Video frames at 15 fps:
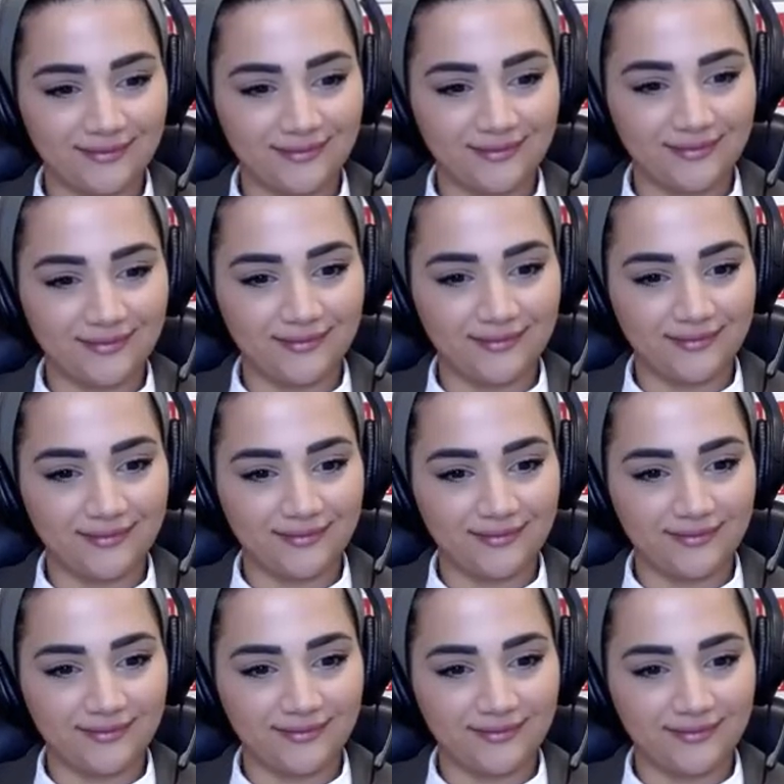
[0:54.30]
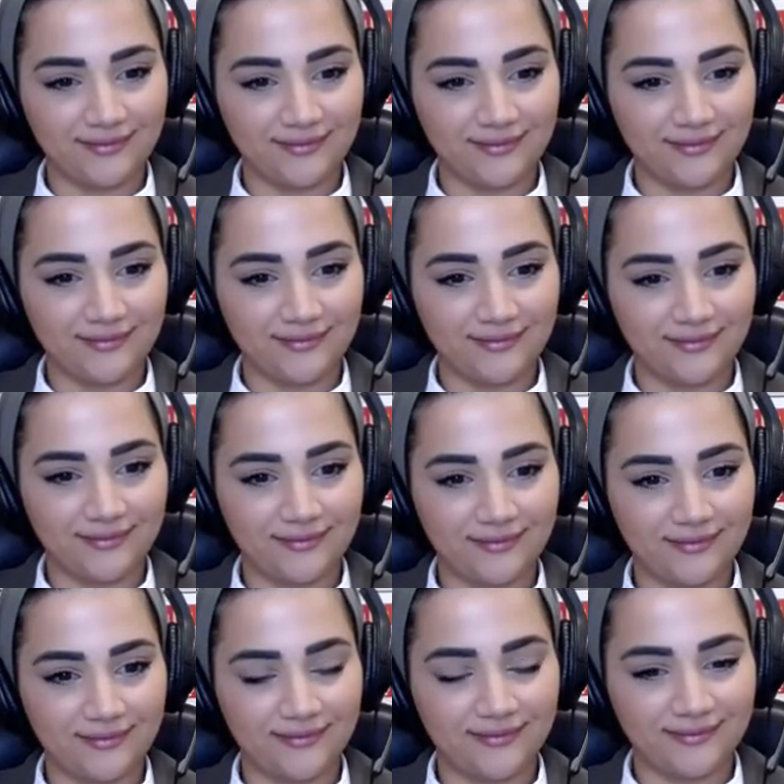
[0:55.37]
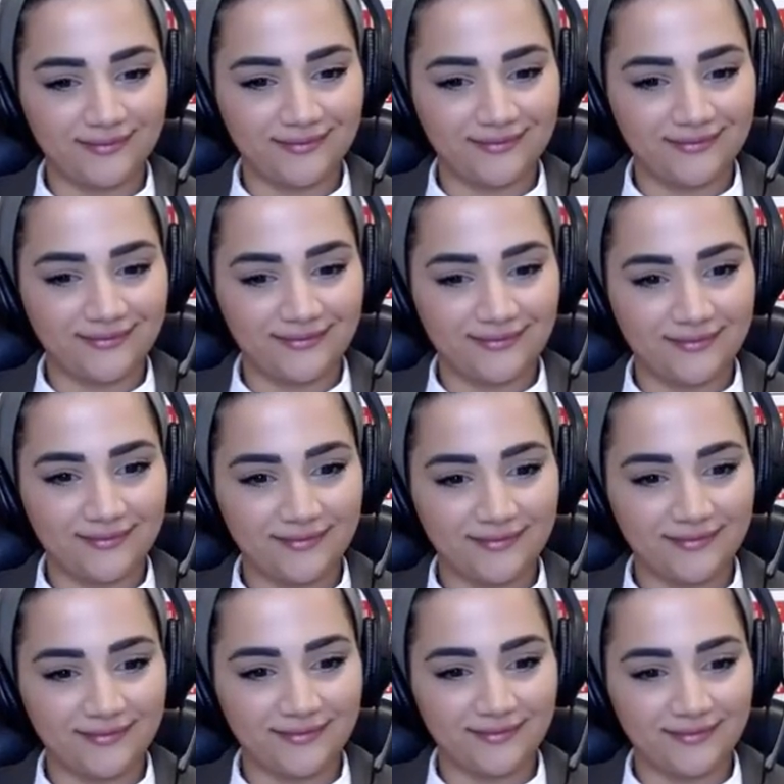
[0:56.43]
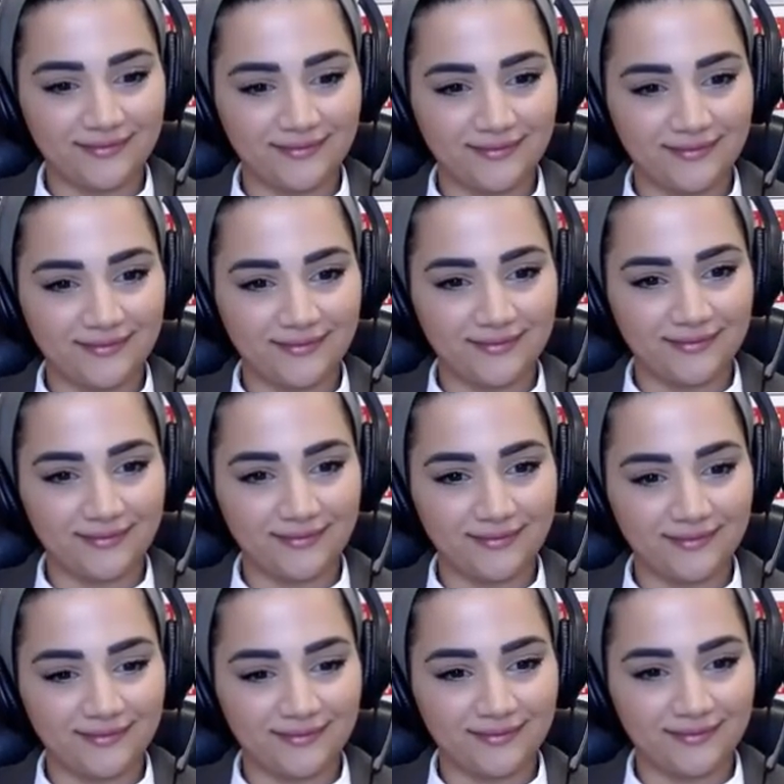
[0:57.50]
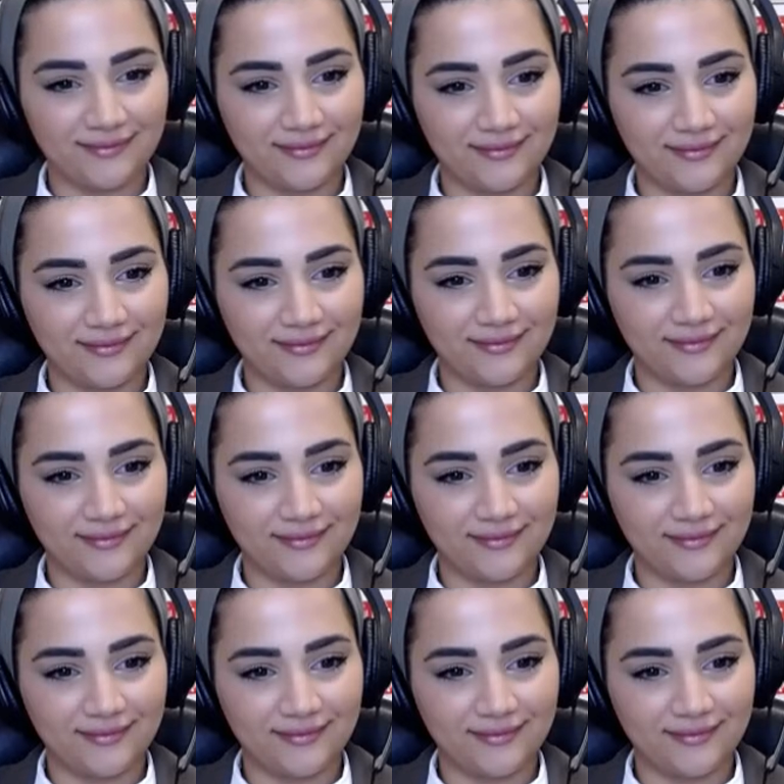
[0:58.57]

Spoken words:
(silent)